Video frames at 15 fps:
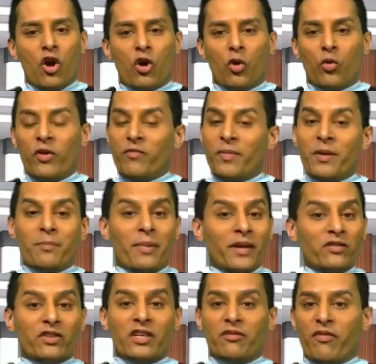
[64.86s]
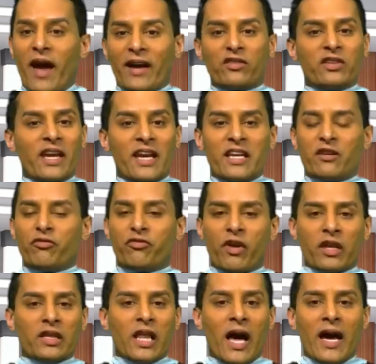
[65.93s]
We've been busy vaccinating
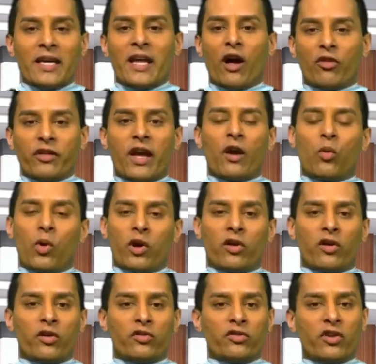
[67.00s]
frontline healthcare workers